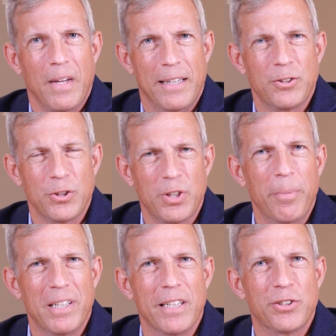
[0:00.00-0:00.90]
Yeah, so
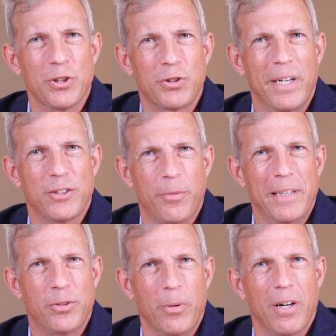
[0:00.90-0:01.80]
some of the digital
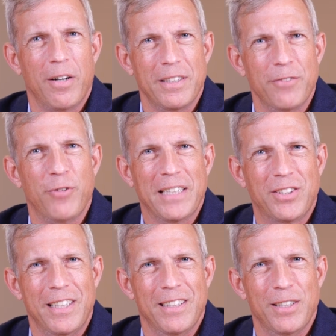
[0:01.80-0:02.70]
transformation we were already
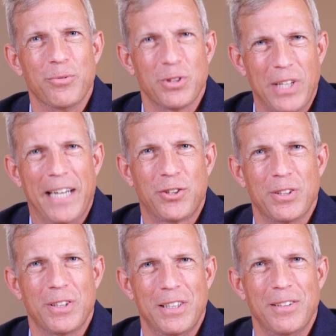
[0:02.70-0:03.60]
investing in was
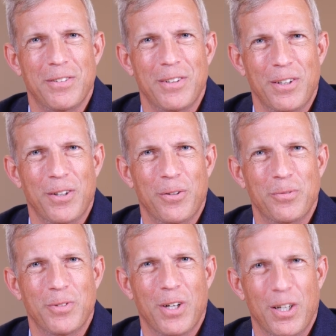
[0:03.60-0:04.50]
actually, you
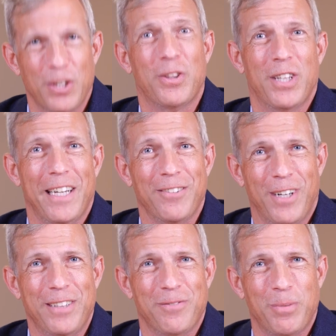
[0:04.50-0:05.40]
know, a good thing,
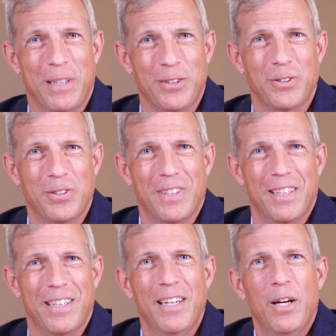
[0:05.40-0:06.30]
right? Because
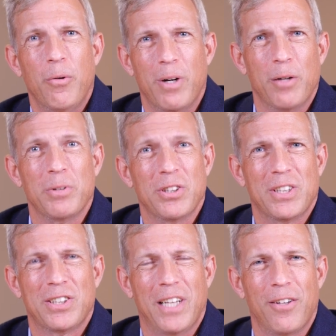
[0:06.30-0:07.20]
uh, we were able to
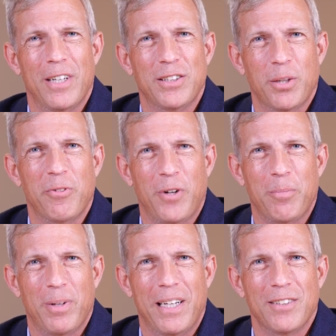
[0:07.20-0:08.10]
just accelerate some of
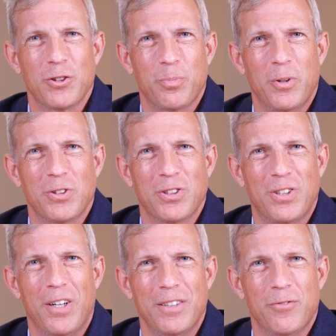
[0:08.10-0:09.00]
our plans as opposed to
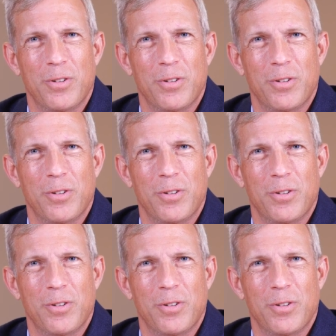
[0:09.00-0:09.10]
starting